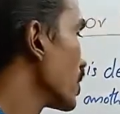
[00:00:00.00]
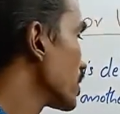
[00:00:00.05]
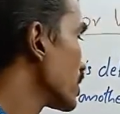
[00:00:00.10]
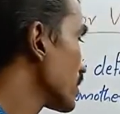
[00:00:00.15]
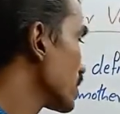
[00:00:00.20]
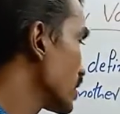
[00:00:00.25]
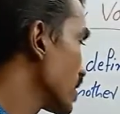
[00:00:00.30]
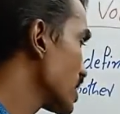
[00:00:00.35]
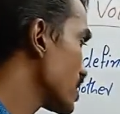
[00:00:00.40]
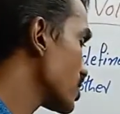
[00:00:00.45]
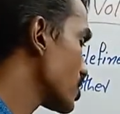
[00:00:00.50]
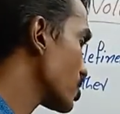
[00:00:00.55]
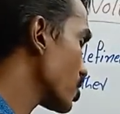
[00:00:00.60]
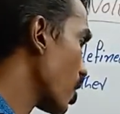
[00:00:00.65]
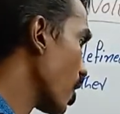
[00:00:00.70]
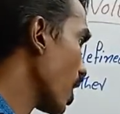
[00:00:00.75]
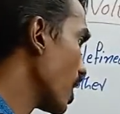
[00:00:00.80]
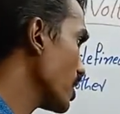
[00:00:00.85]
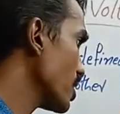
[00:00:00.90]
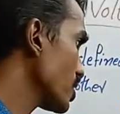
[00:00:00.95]
this
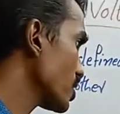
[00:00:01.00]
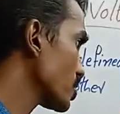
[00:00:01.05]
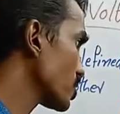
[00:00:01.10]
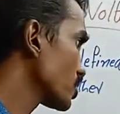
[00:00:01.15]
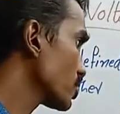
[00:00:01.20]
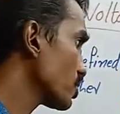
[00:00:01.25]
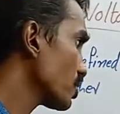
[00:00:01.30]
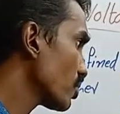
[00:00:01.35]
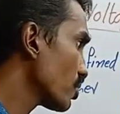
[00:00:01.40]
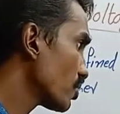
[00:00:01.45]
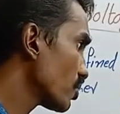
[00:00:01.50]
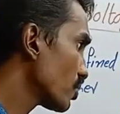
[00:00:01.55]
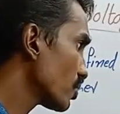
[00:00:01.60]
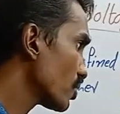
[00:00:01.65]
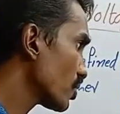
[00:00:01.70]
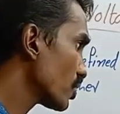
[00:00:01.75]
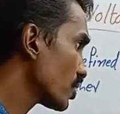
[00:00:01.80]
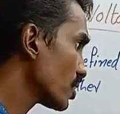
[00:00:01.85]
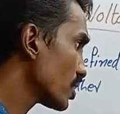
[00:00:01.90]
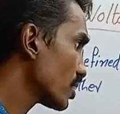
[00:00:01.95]
stone to
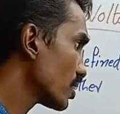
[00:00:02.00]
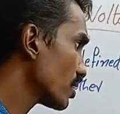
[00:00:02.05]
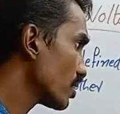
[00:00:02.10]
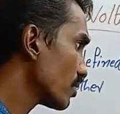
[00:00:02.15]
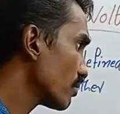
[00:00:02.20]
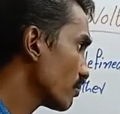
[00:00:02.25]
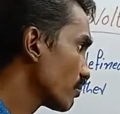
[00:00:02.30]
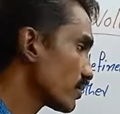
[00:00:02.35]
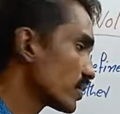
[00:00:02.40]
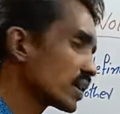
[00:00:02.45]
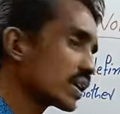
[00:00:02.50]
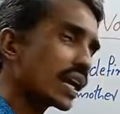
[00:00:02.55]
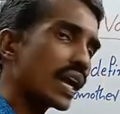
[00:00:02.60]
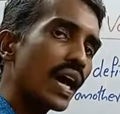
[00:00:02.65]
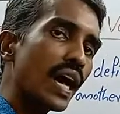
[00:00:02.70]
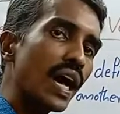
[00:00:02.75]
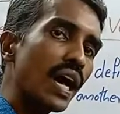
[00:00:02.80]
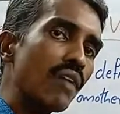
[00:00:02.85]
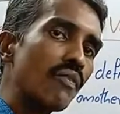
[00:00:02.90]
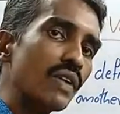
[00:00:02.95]

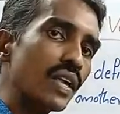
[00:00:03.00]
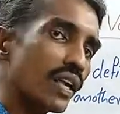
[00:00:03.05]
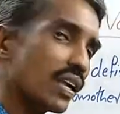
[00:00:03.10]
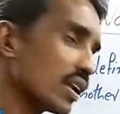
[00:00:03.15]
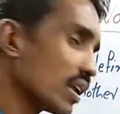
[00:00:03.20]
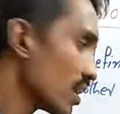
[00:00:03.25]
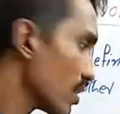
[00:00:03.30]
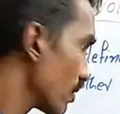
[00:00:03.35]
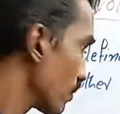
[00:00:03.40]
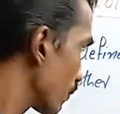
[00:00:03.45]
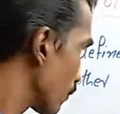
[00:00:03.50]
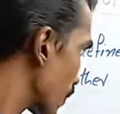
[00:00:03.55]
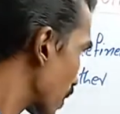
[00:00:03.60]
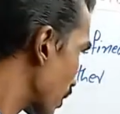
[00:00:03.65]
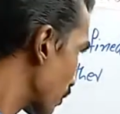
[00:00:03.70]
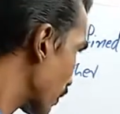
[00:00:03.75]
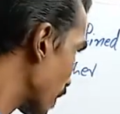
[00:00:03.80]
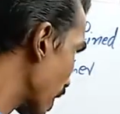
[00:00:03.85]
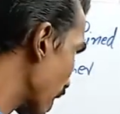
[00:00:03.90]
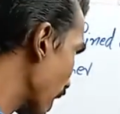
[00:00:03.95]
travel
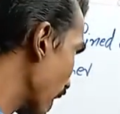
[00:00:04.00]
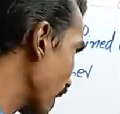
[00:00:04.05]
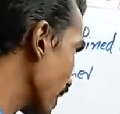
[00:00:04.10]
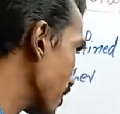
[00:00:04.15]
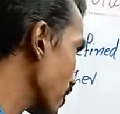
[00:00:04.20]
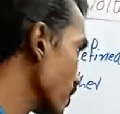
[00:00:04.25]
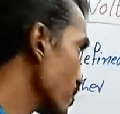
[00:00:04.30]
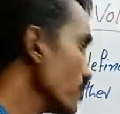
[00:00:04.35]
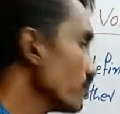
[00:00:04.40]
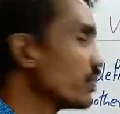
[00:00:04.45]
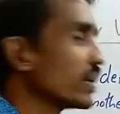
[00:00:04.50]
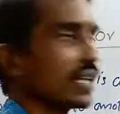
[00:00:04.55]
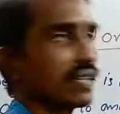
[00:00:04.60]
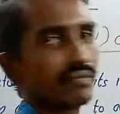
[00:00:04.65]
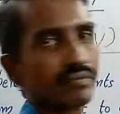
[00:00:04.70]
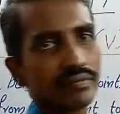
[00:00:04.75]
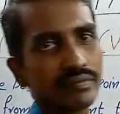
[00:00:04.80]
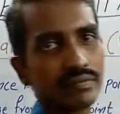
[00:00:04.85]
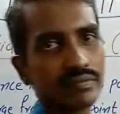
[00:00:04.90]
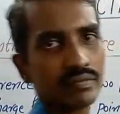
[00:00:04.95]
from A to B.
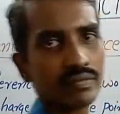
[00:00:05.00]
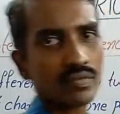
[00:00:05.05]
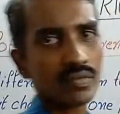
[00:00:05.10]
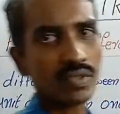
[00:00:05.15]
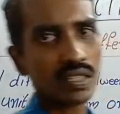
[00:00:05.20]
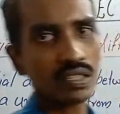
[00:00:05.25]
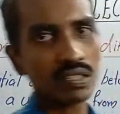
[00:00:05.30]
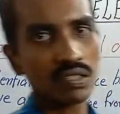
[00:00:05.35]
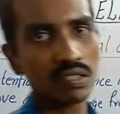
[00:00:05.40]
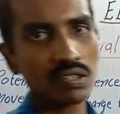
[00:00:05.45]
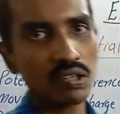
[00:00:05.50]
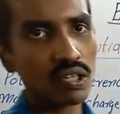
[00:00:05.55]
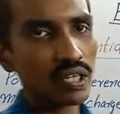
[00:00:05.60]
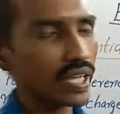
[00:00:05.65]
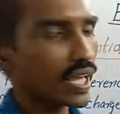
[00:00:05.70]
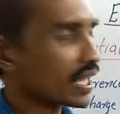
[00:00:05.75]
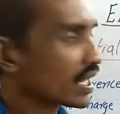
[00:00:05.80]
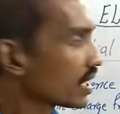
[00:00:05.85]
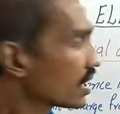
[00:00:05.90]
Okay,